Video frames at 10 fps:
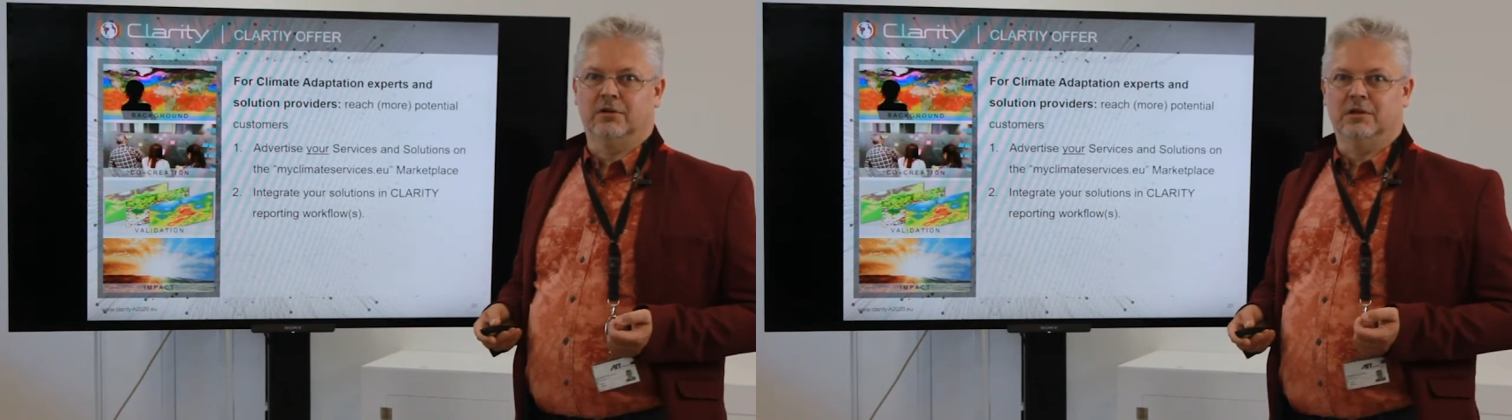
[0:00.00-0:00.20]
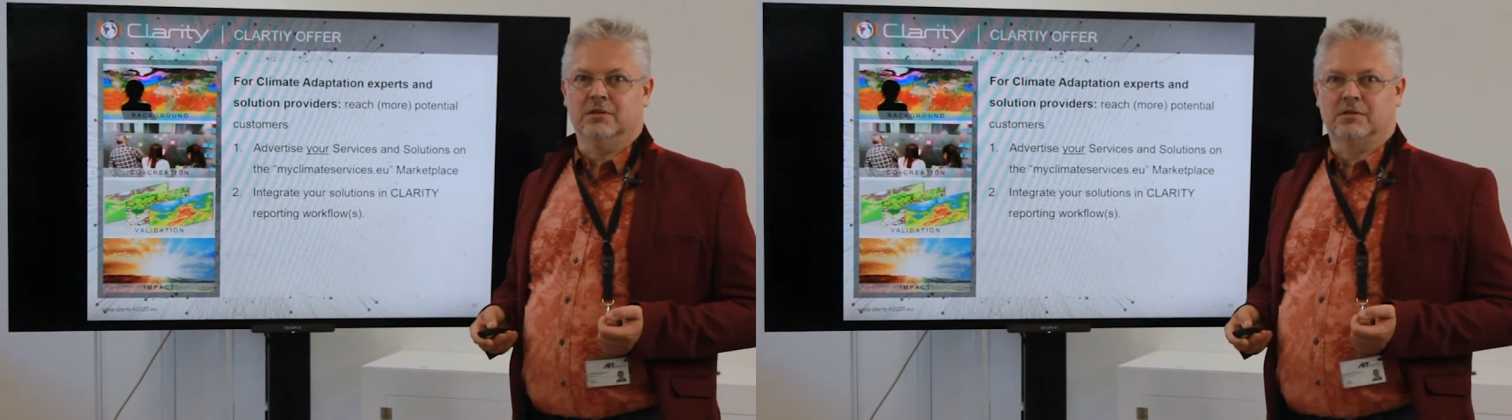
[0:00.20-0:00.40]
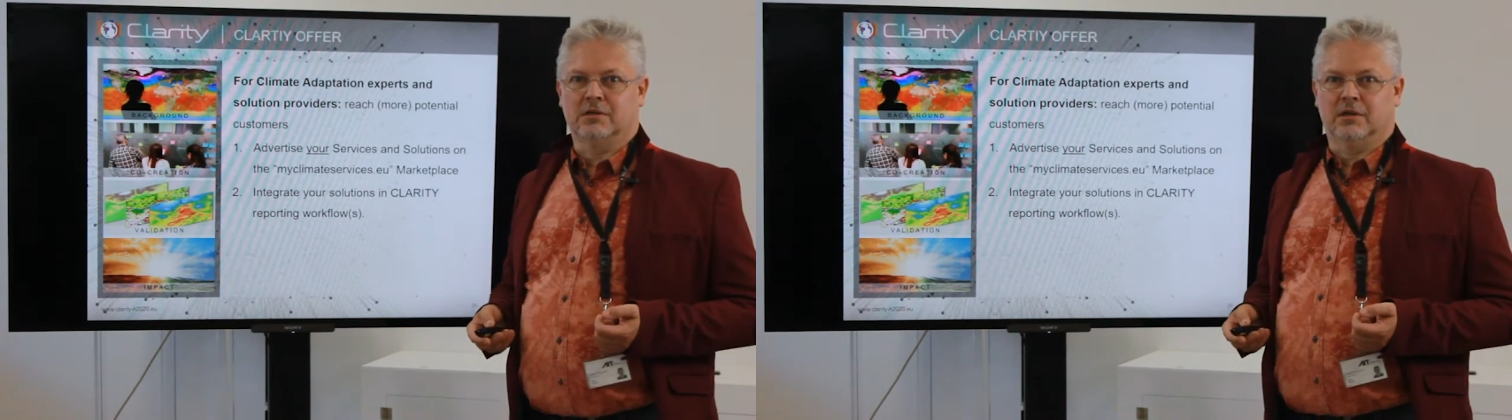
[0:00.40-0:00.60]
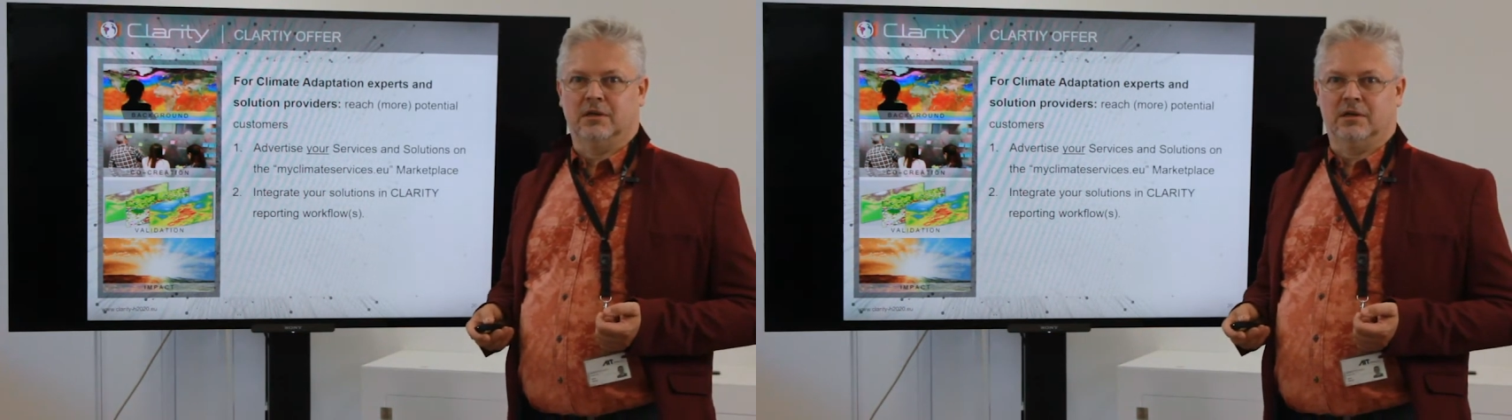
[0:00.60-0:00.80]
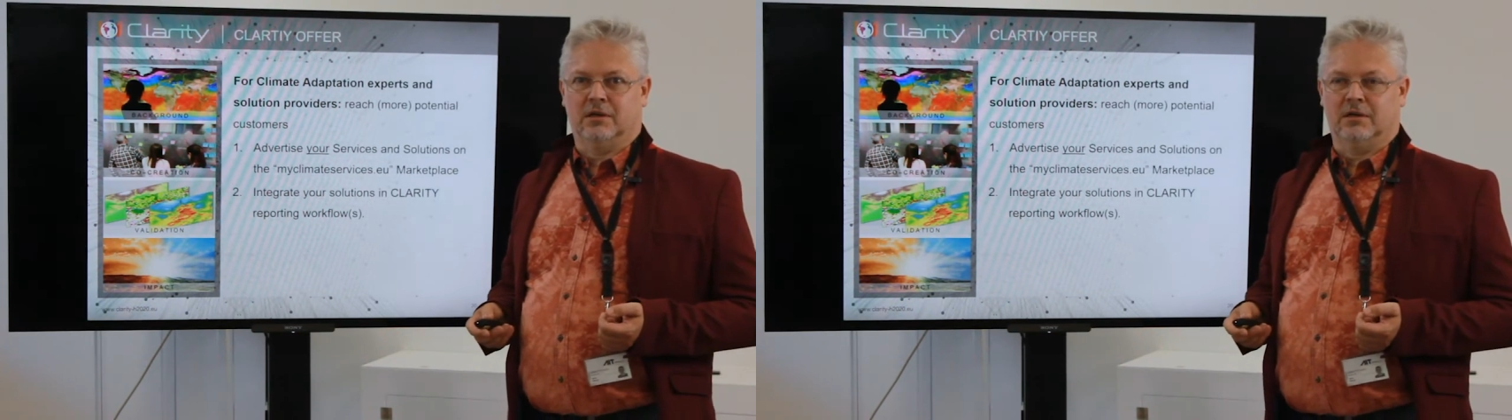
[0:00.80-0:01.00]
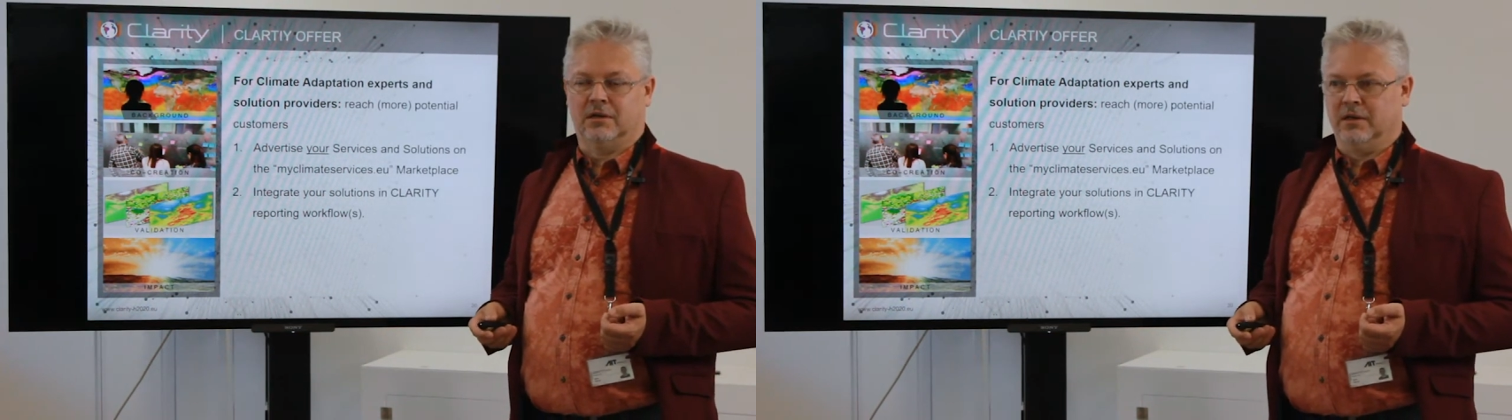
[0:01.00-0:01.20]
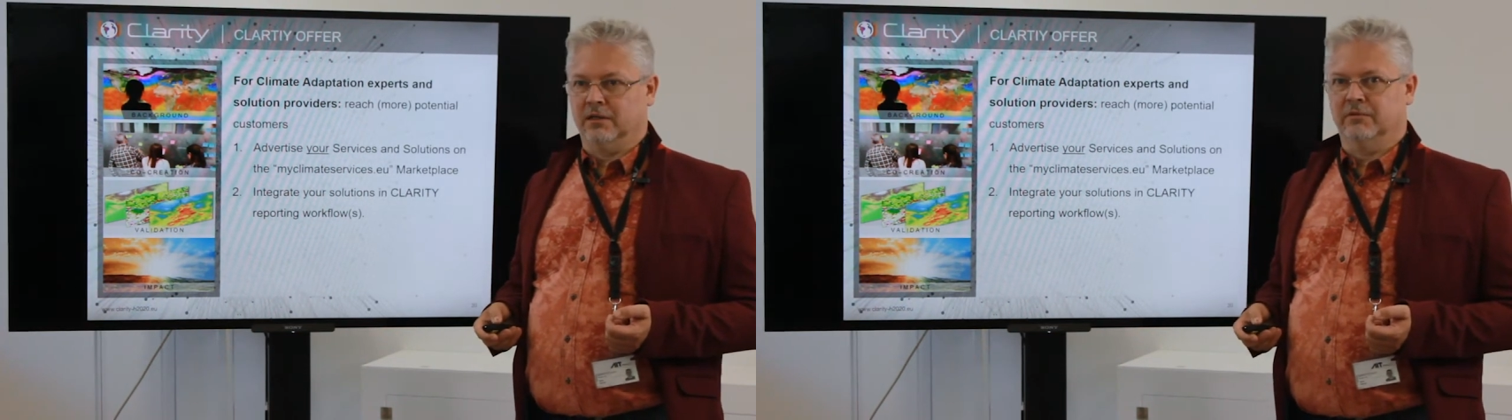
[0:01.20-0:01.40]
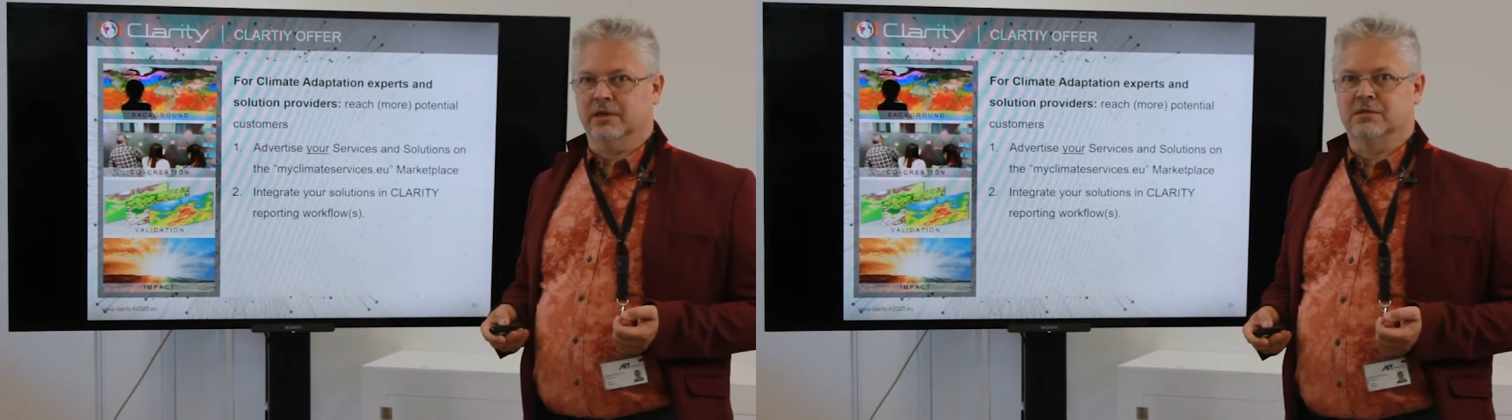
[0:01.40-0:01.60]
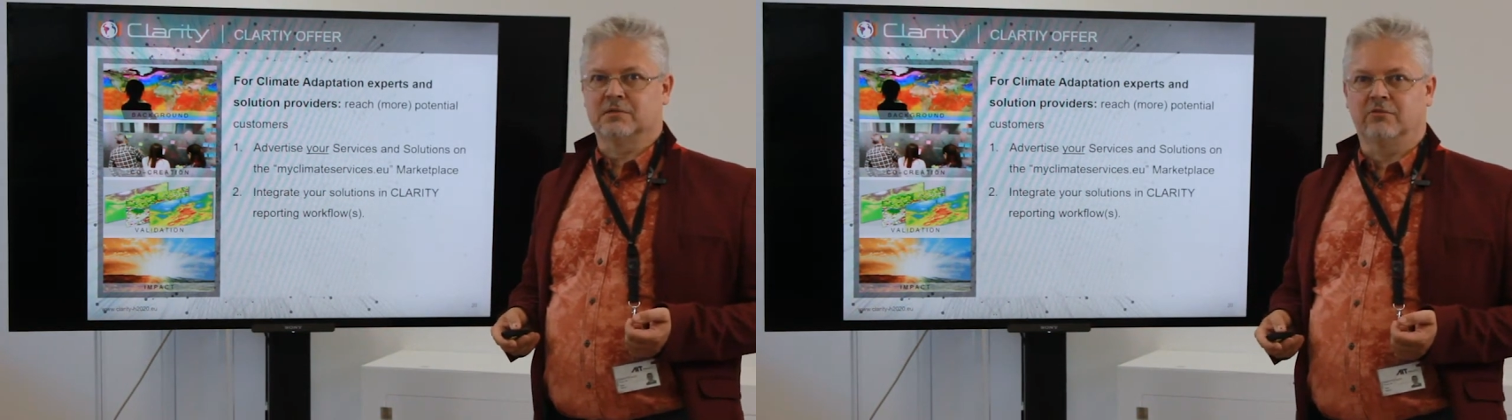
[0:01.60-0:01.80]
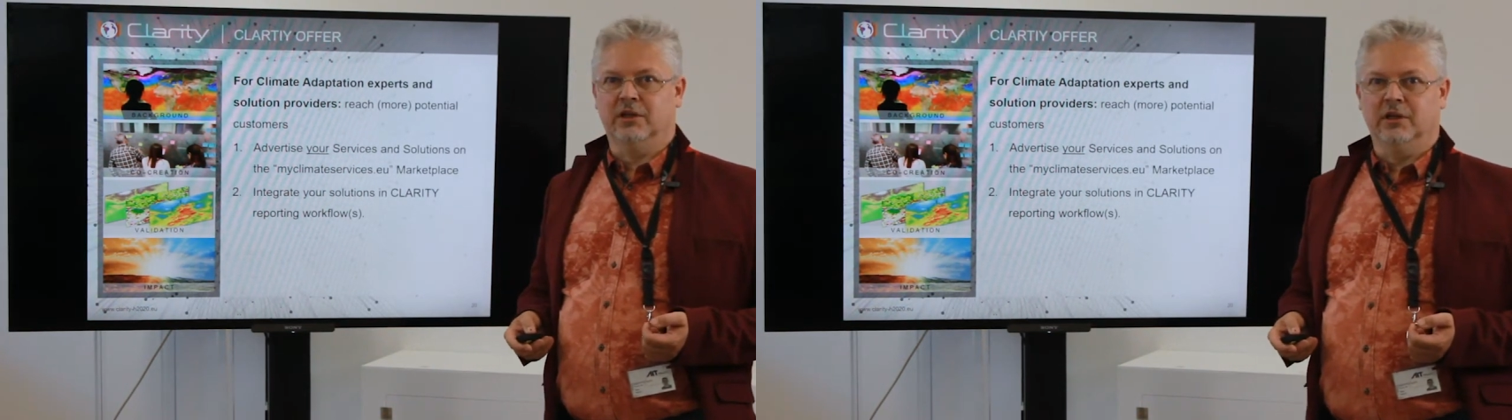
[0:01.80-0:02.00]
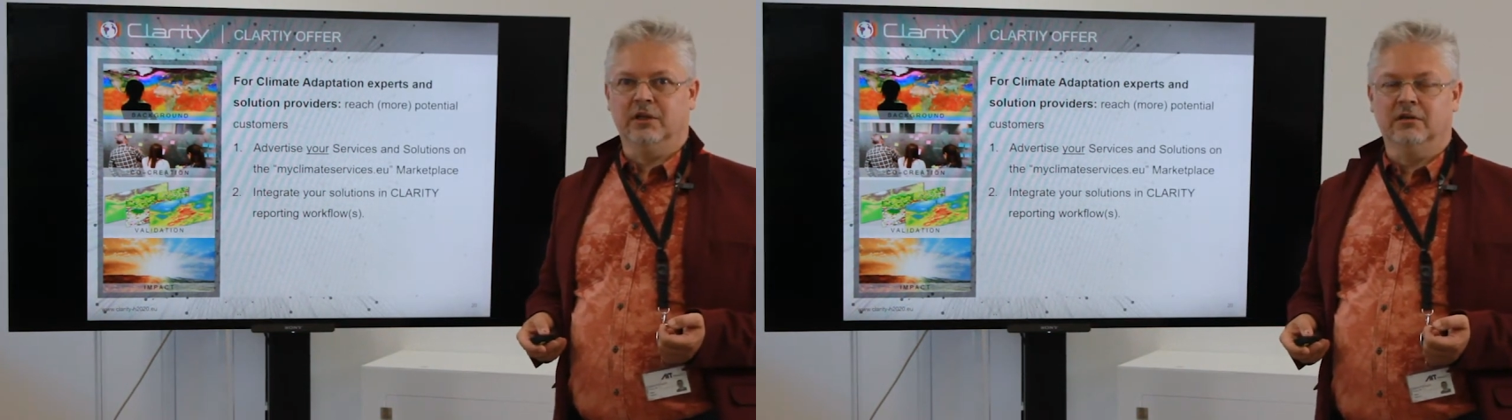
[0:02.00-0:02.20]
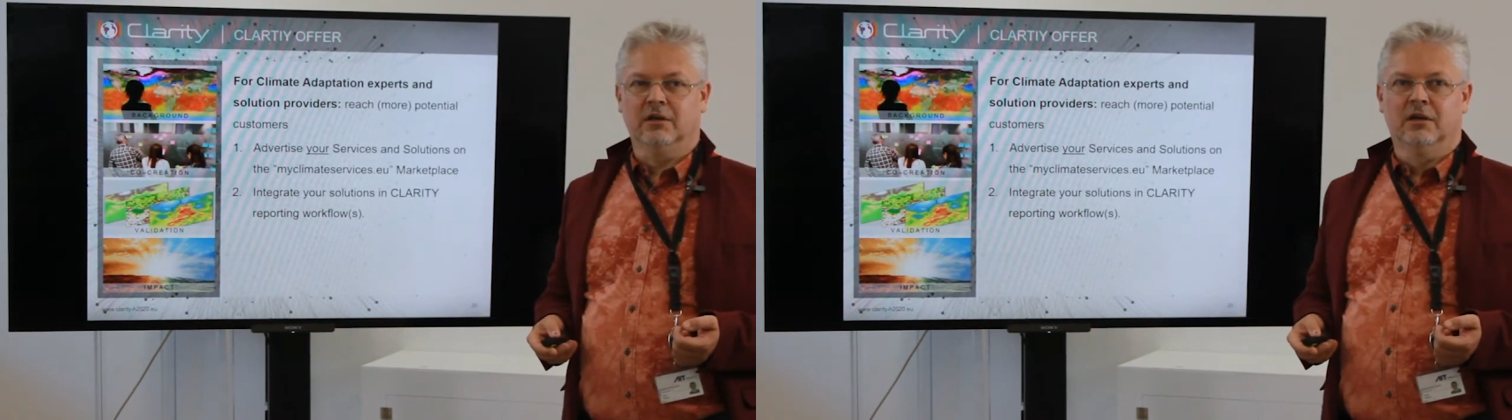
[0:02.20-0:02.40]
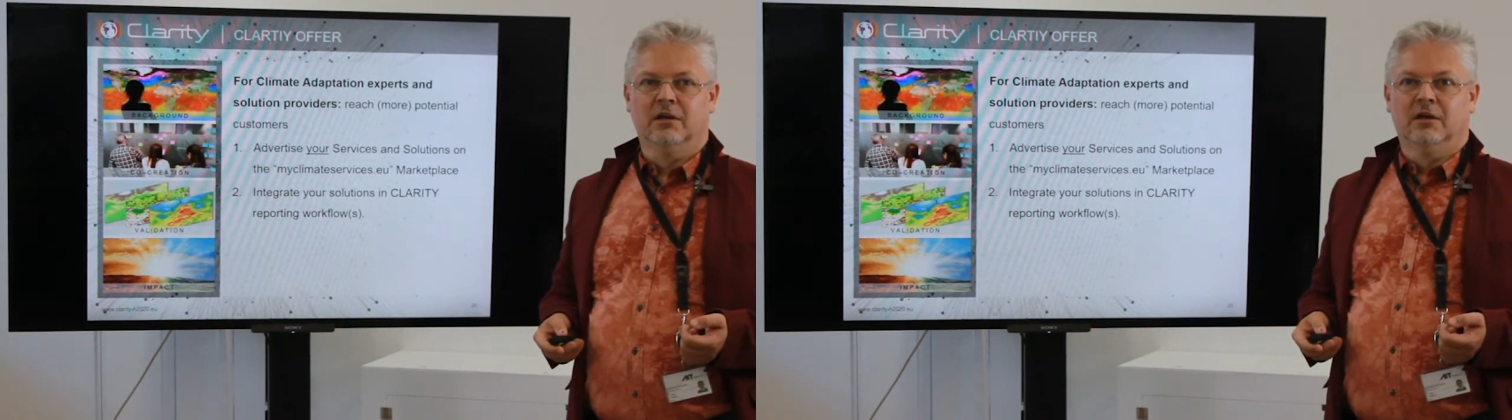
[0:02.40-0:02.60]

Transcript: this advanced screening.